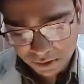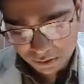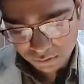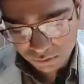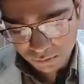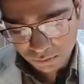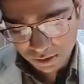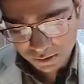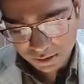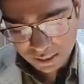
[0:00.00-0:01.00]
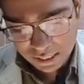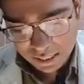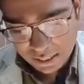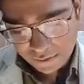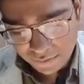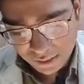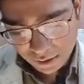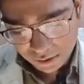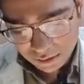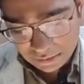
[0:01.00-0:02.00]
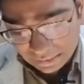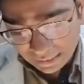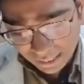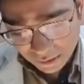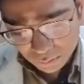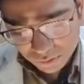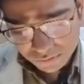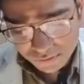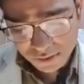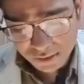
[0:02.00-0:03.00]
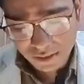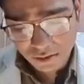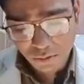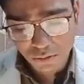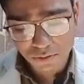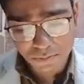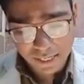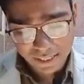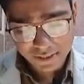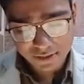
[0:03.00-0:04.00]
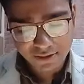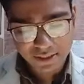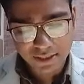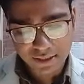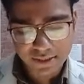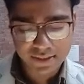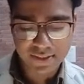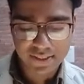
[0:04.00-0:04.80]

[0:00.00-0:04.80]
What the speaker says: be Pseudomonas. If there are granules which are yellow or blackish in color, it's